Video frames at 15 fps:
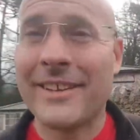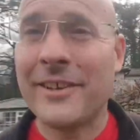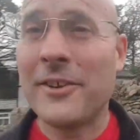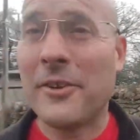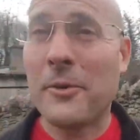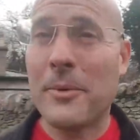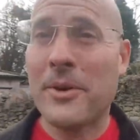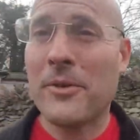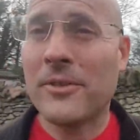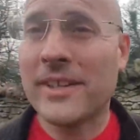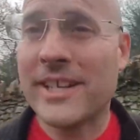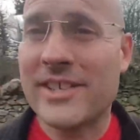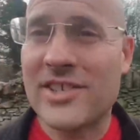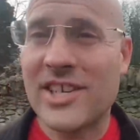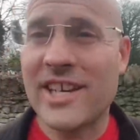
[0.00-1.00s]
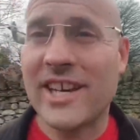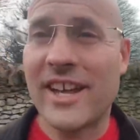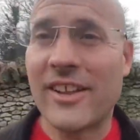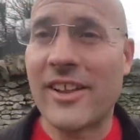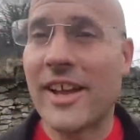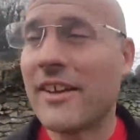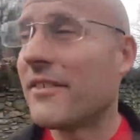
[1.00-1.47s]
you know, we all need tree in
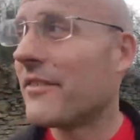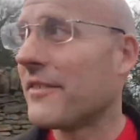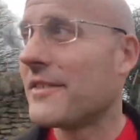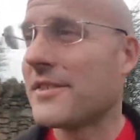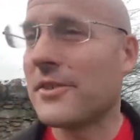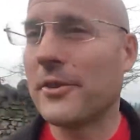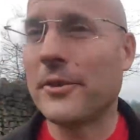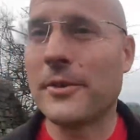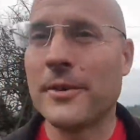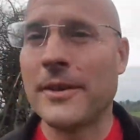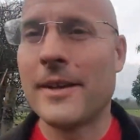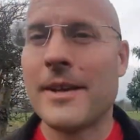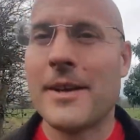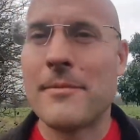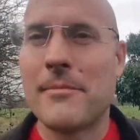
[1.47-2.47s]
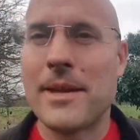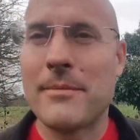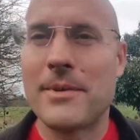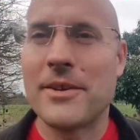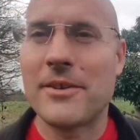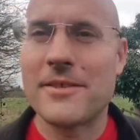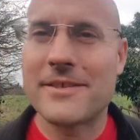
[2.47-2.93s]
our life. So
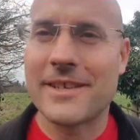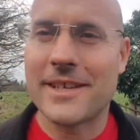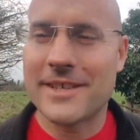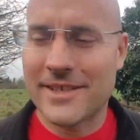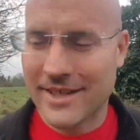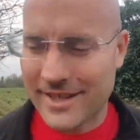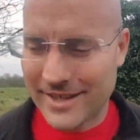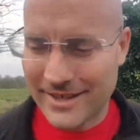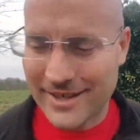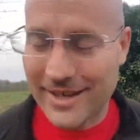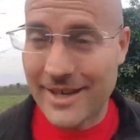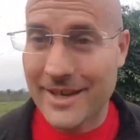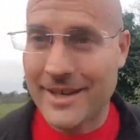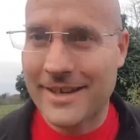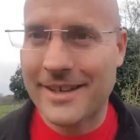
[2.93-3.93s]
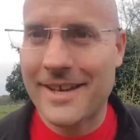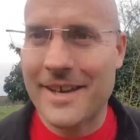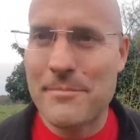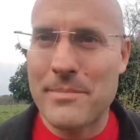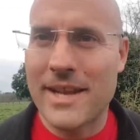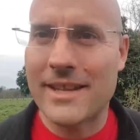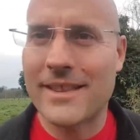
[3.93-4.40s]
maybe not such
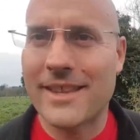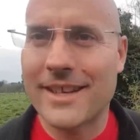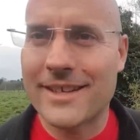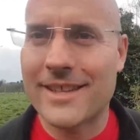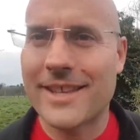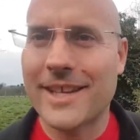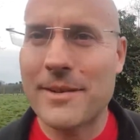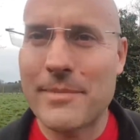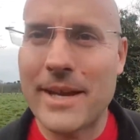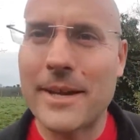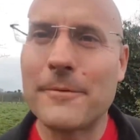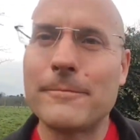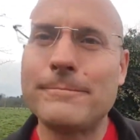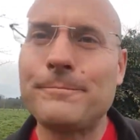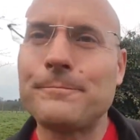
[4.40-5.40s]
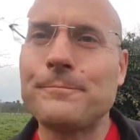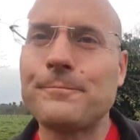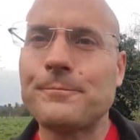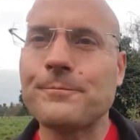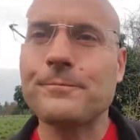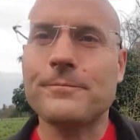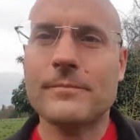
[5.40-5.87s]
a bad thing to think about.
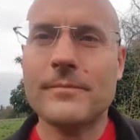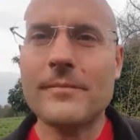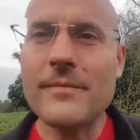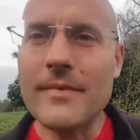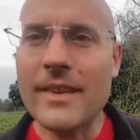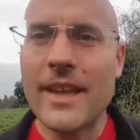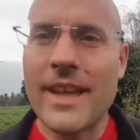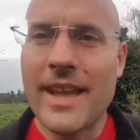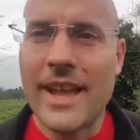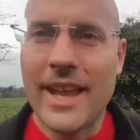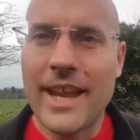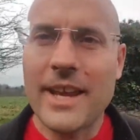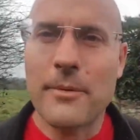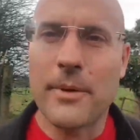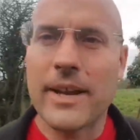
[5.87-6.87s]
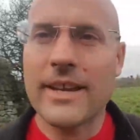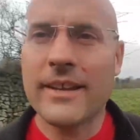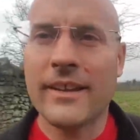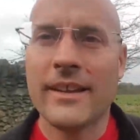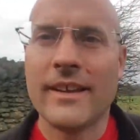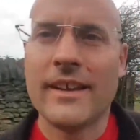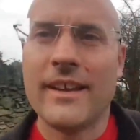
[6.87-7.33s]
Anyway,
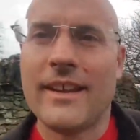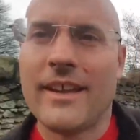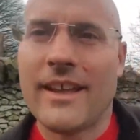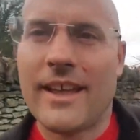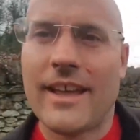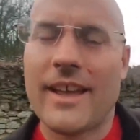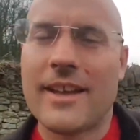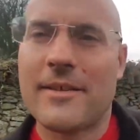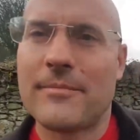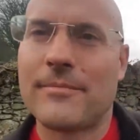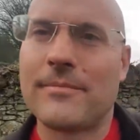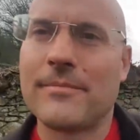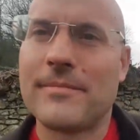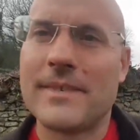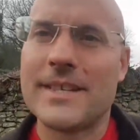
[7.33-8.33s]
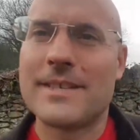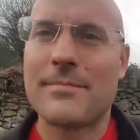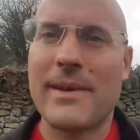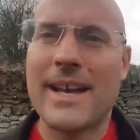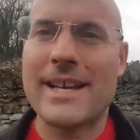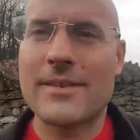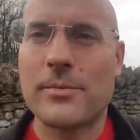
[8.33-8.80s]
this
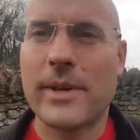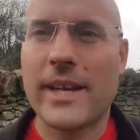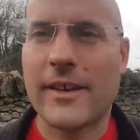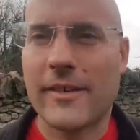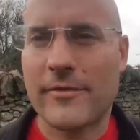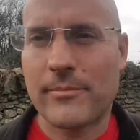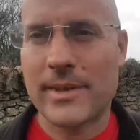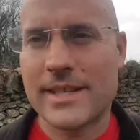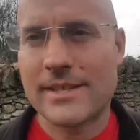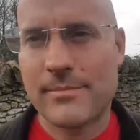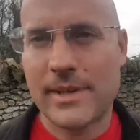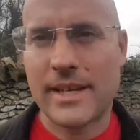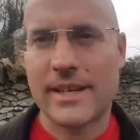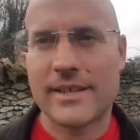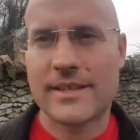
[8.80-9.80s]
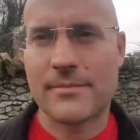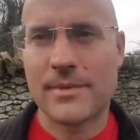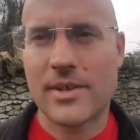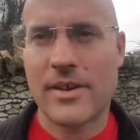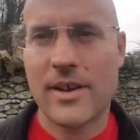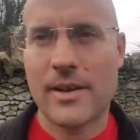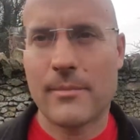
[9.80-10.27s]
past week I've been spending some
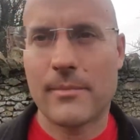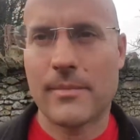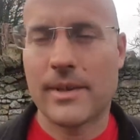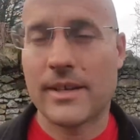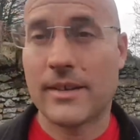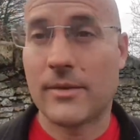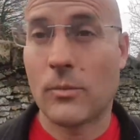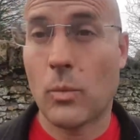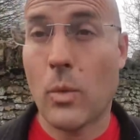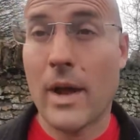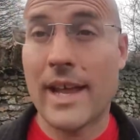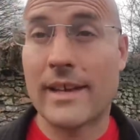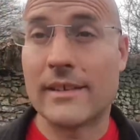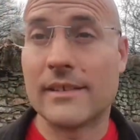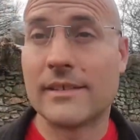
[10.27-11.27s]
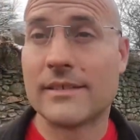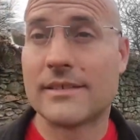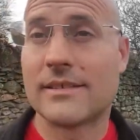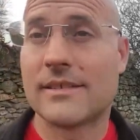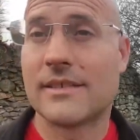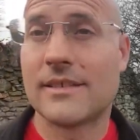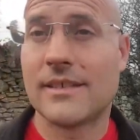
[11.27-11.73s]
time in
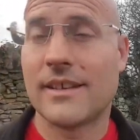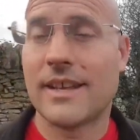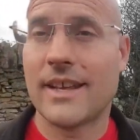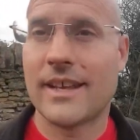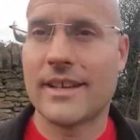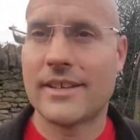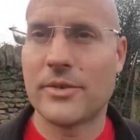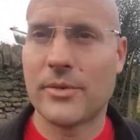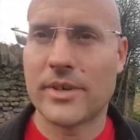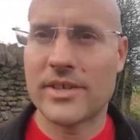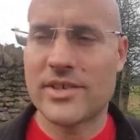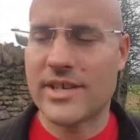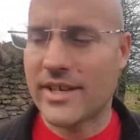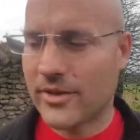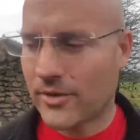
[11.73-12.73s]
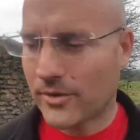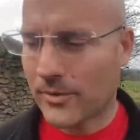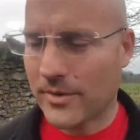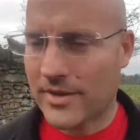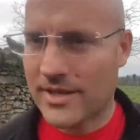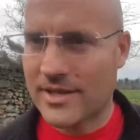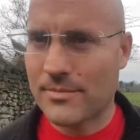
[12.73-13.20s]
Wales doing qigong
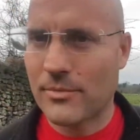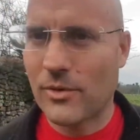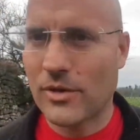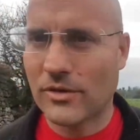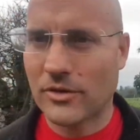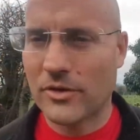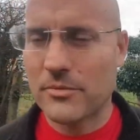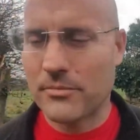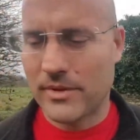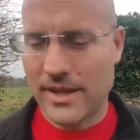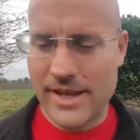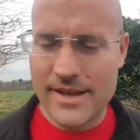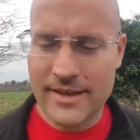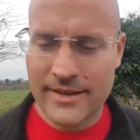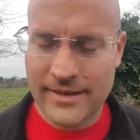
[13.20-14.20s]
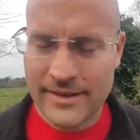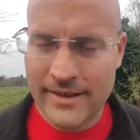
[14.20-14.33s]
with a small group there.